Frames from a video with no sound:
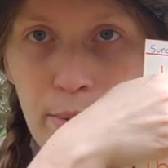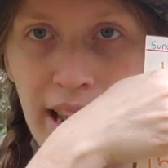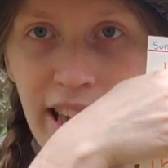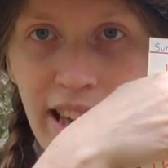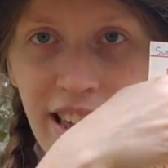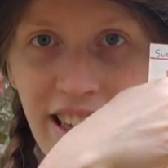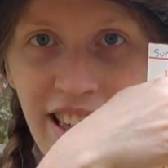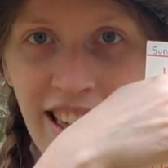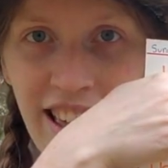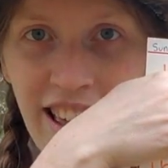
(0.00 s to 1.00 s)
be?
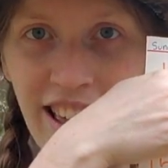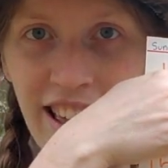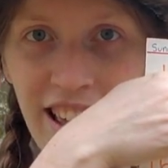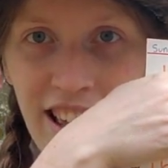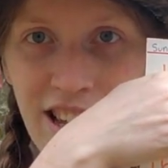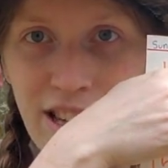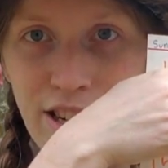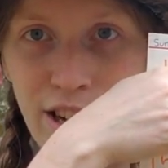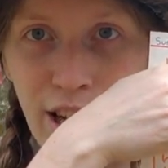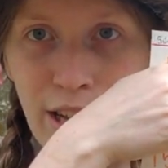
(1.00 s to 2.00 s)

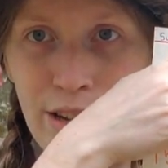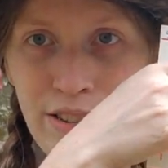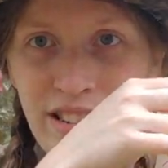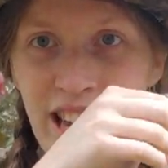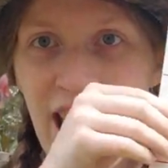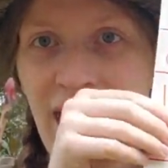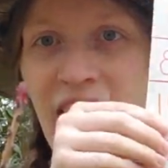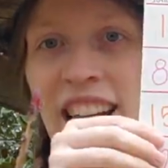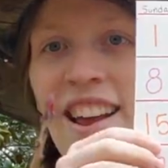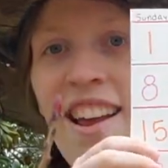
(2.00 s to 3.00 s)
Tuesday.